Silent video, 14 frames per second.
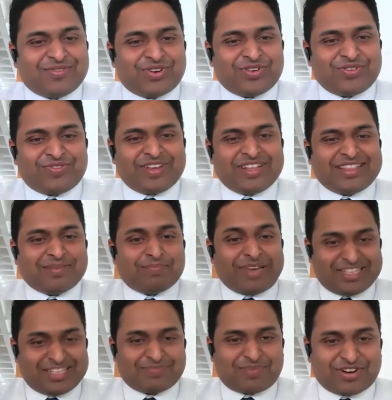What do you feel the
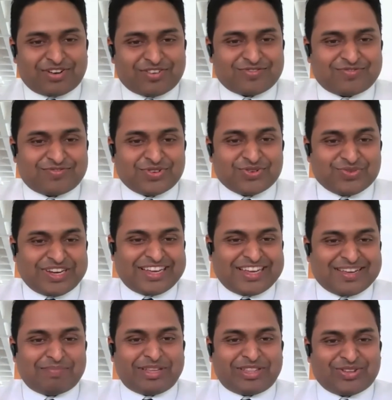best part of you
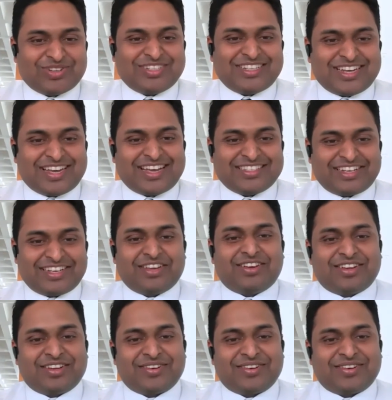taking pathology as a career?